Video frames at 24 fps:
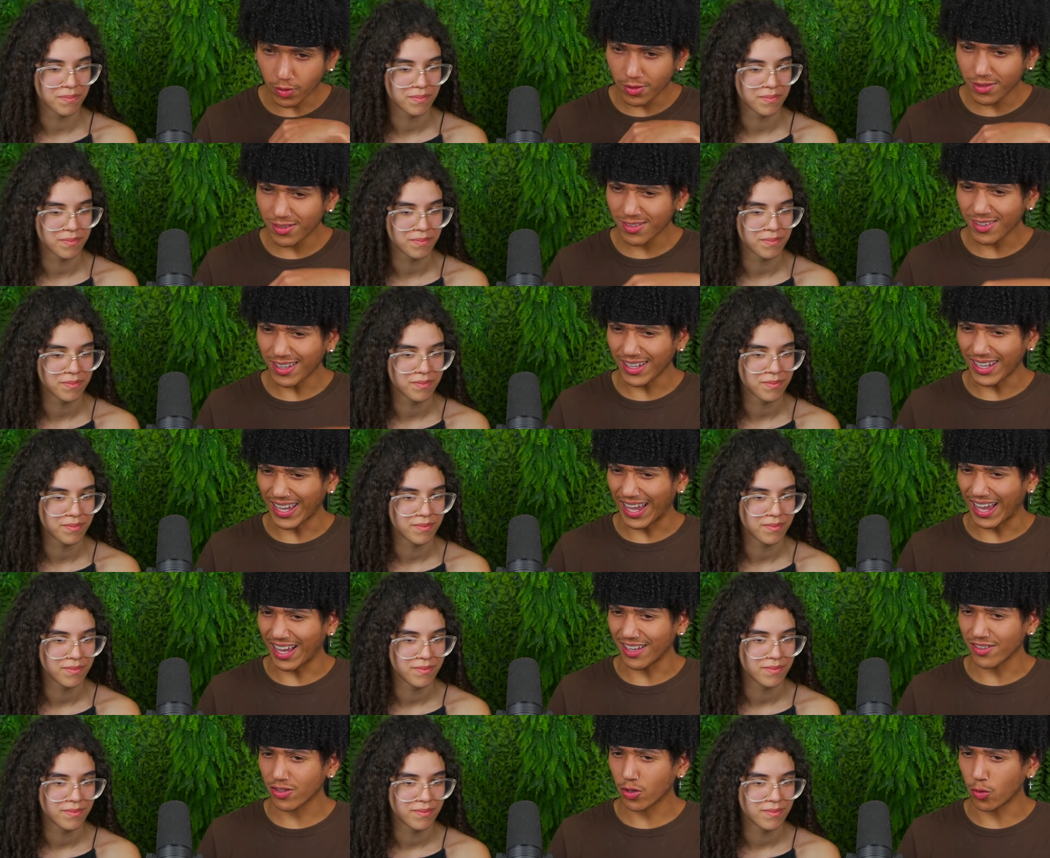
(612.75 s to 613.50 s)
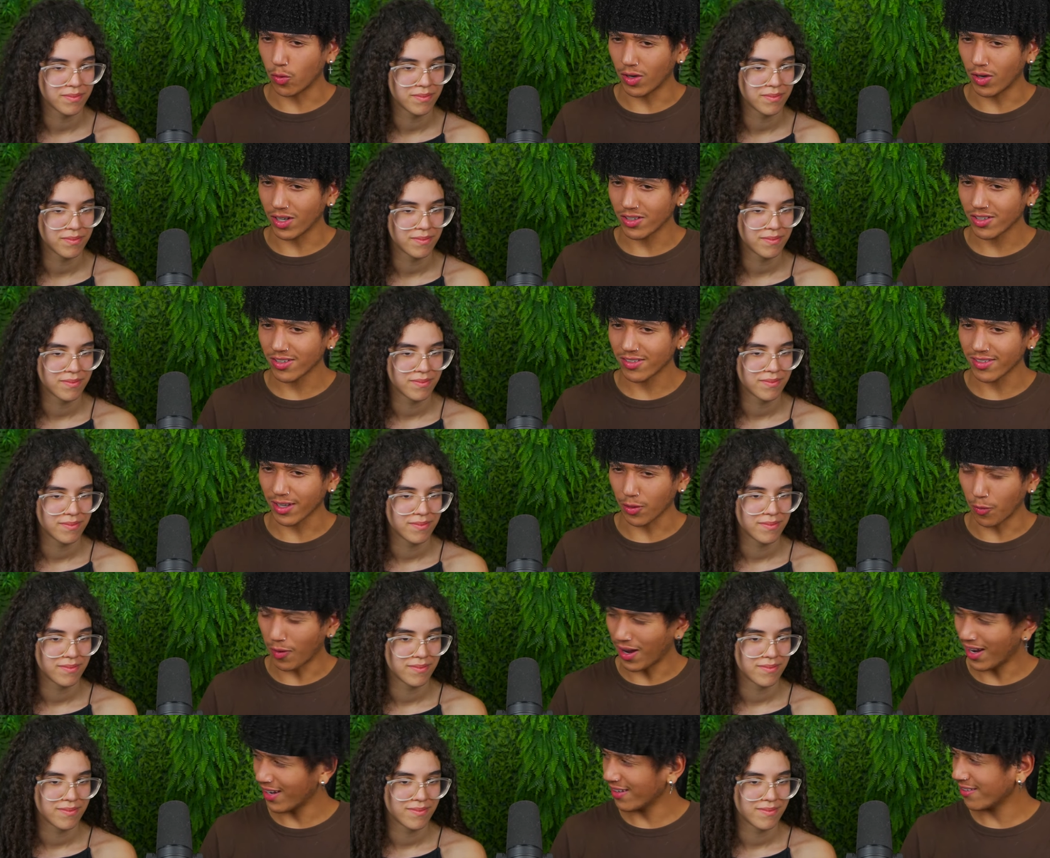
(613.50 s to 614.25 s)
Speaker 1: one just, like, asks questions,
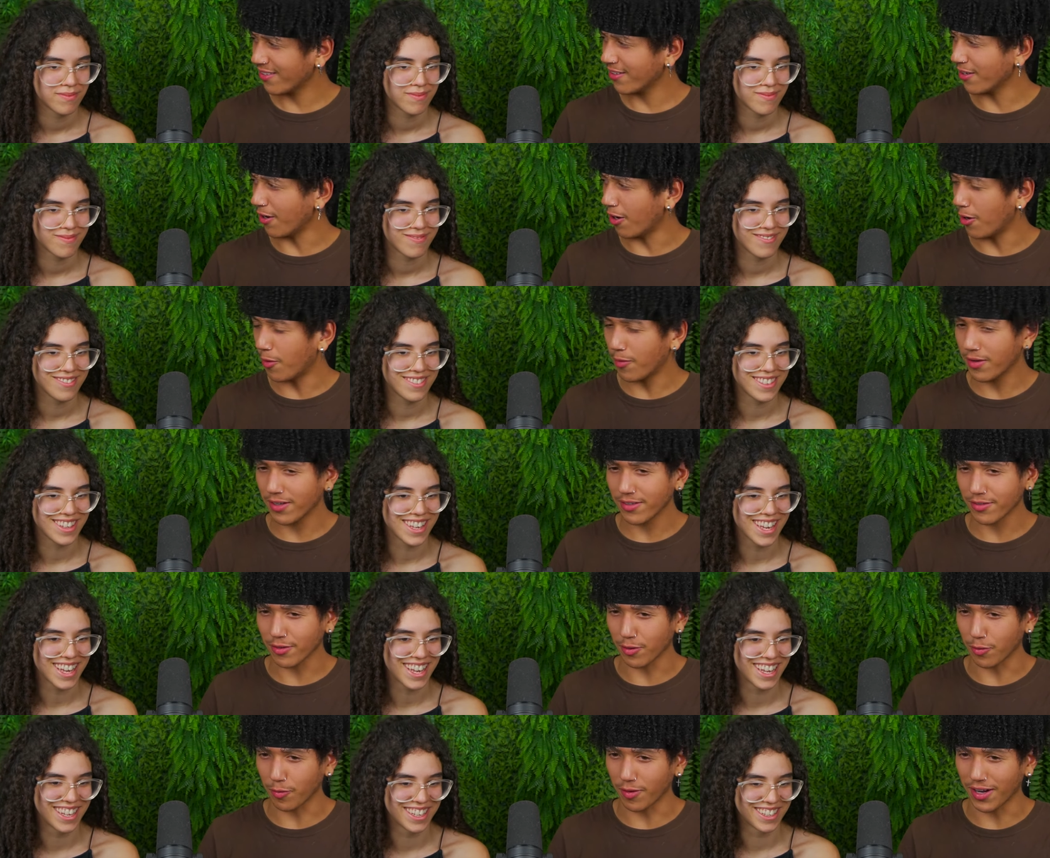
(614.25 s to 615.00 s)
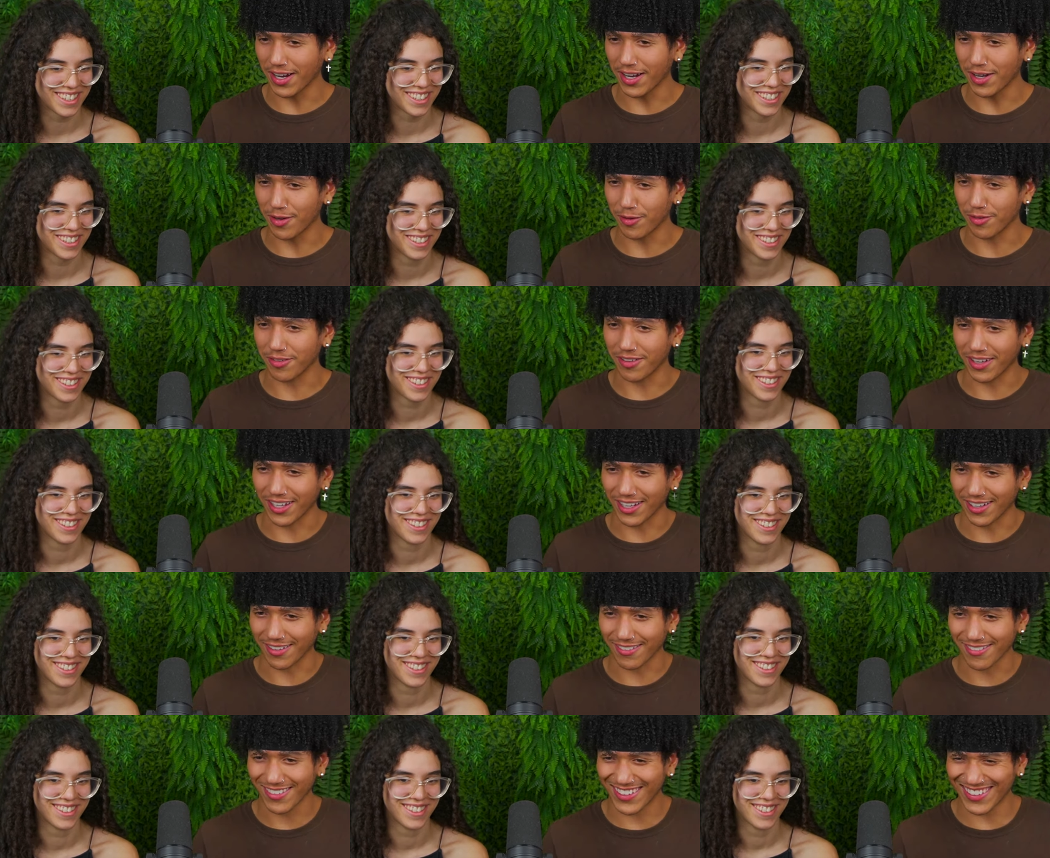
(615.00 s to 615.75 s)
like, why is he always yeah. around,
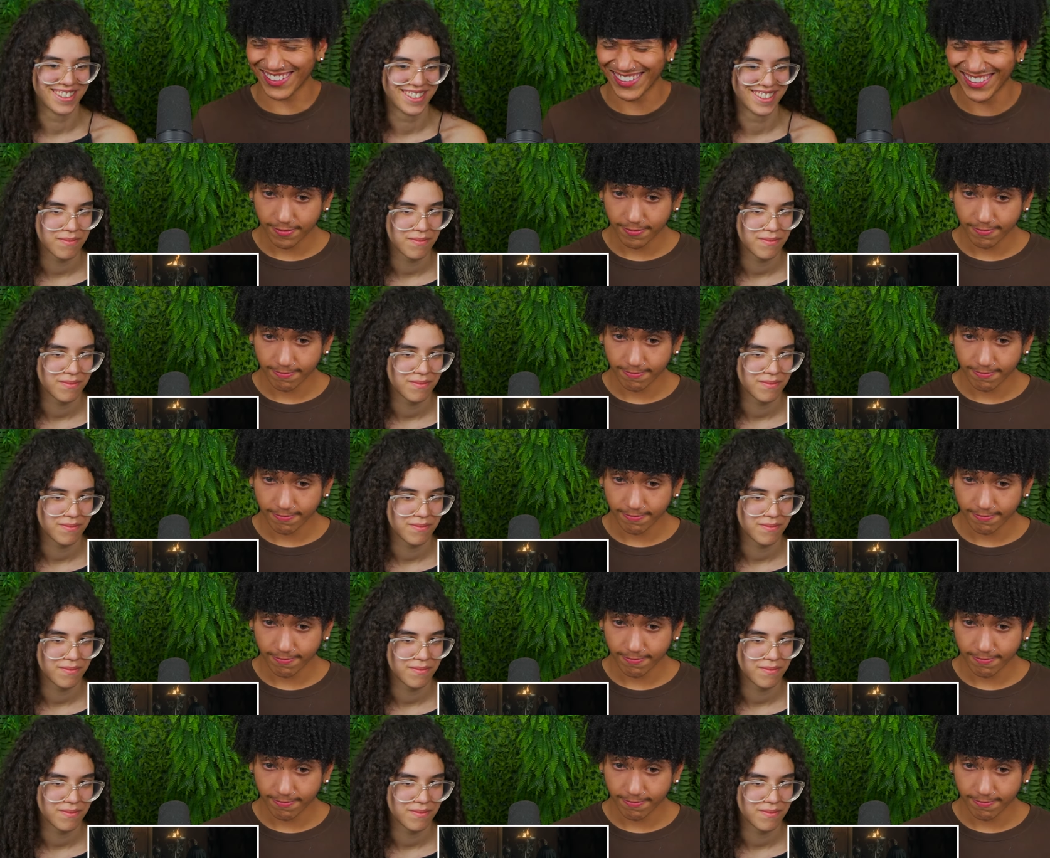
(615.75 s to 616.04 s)
like...